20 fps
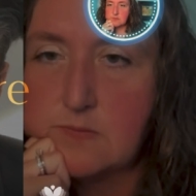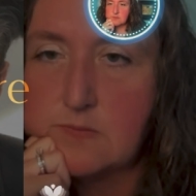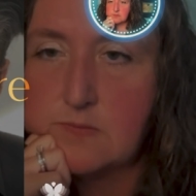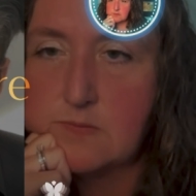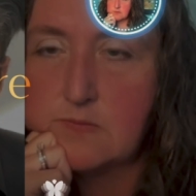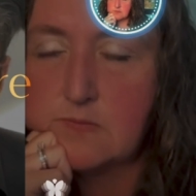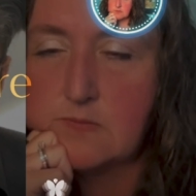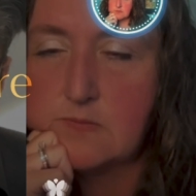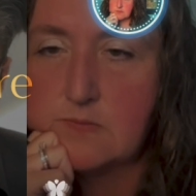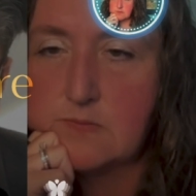
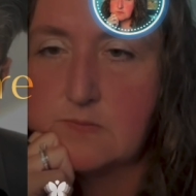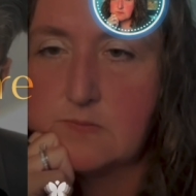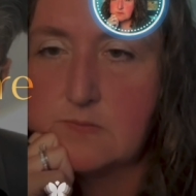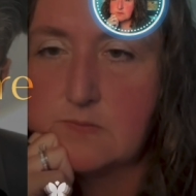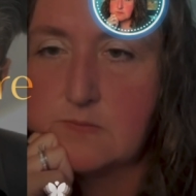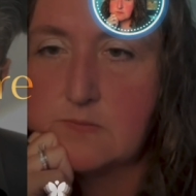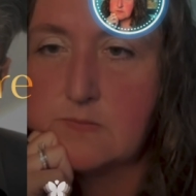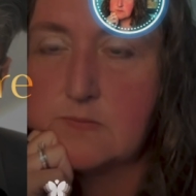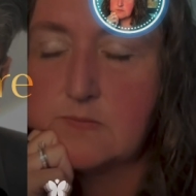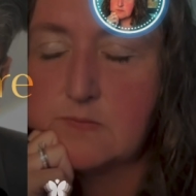
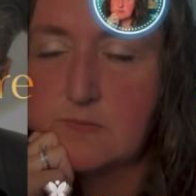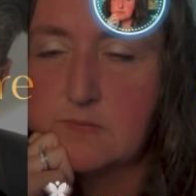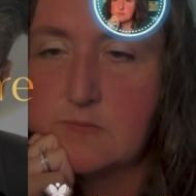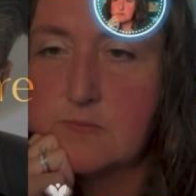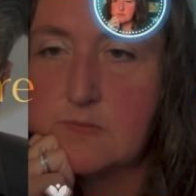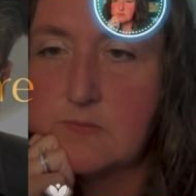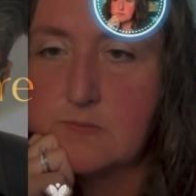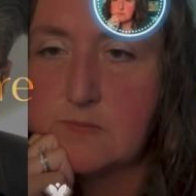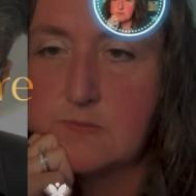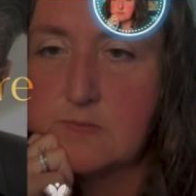
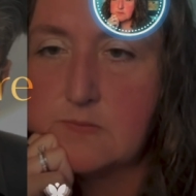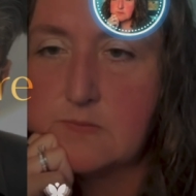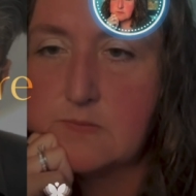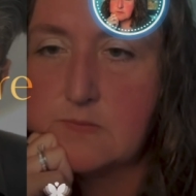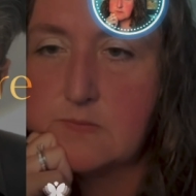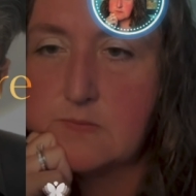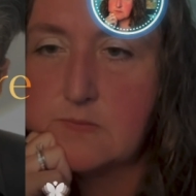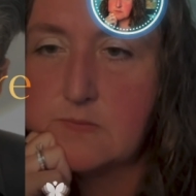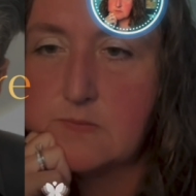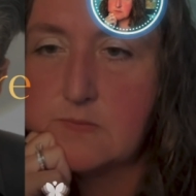
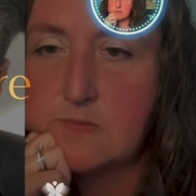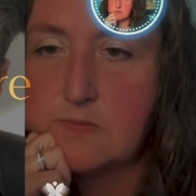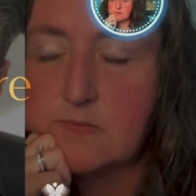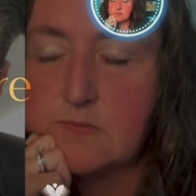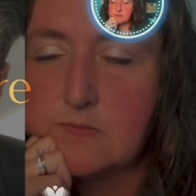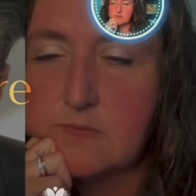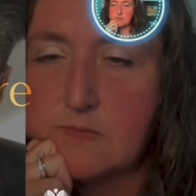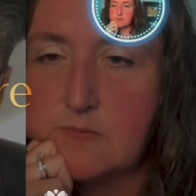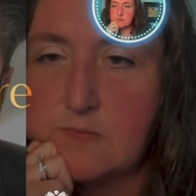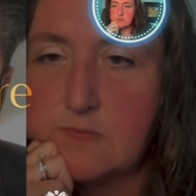
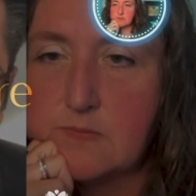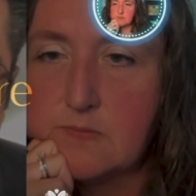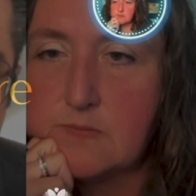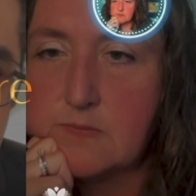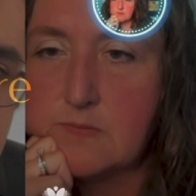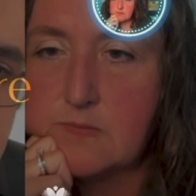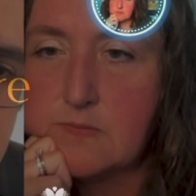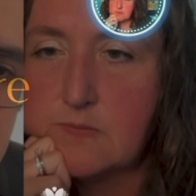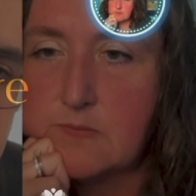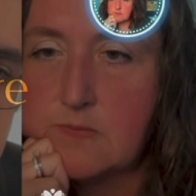
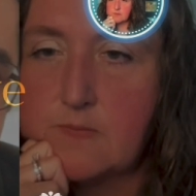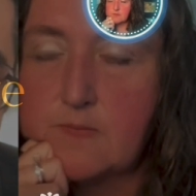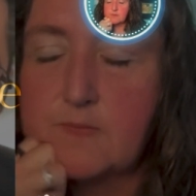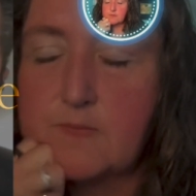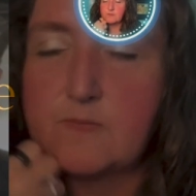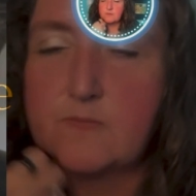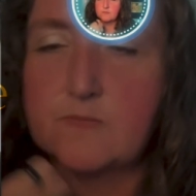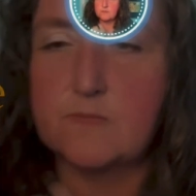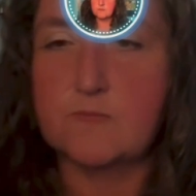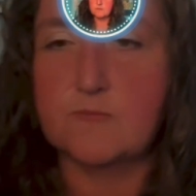
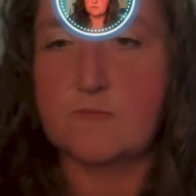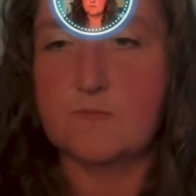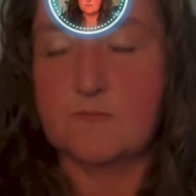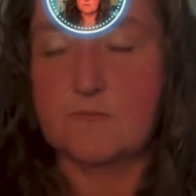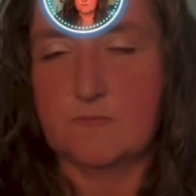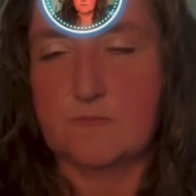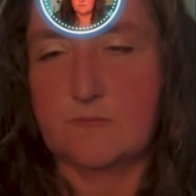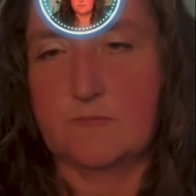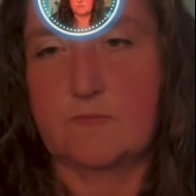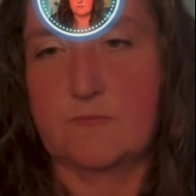
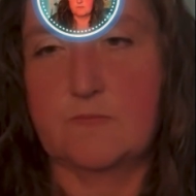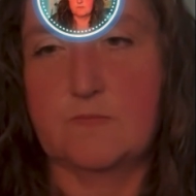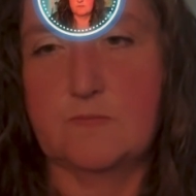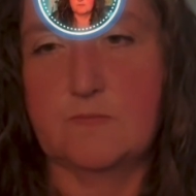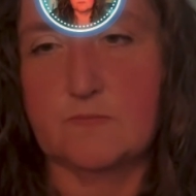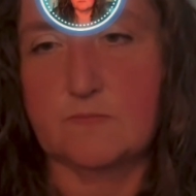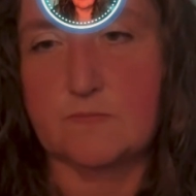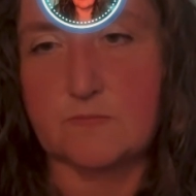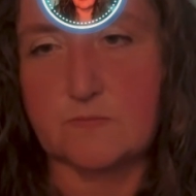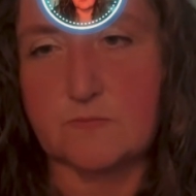
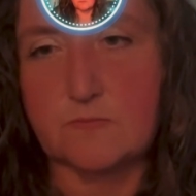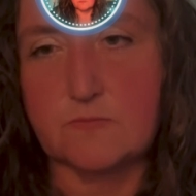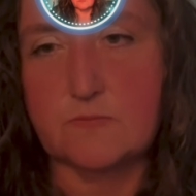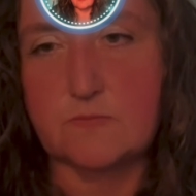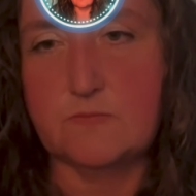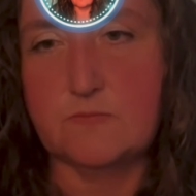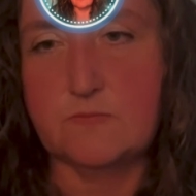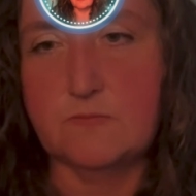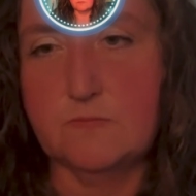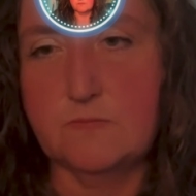
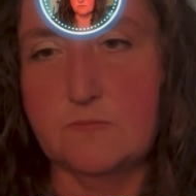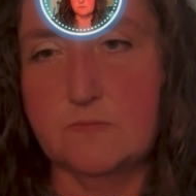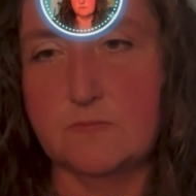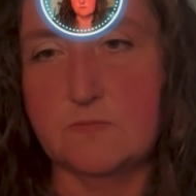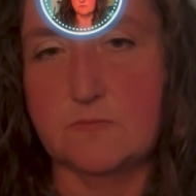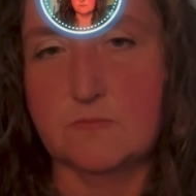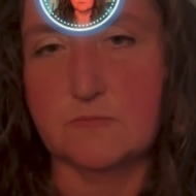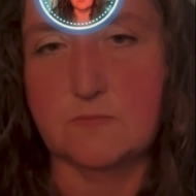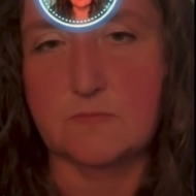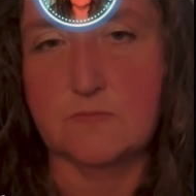
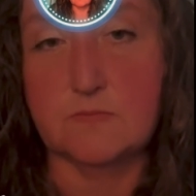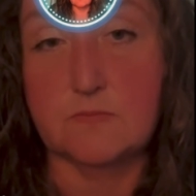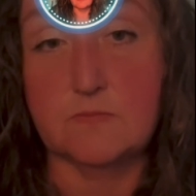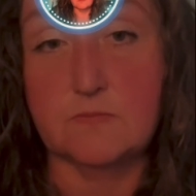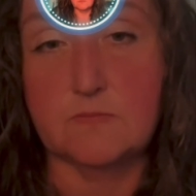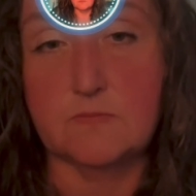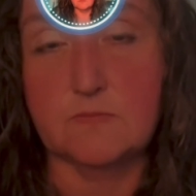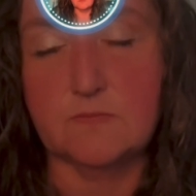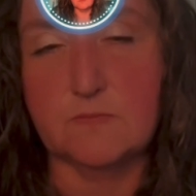No words are spoken by the person on screen.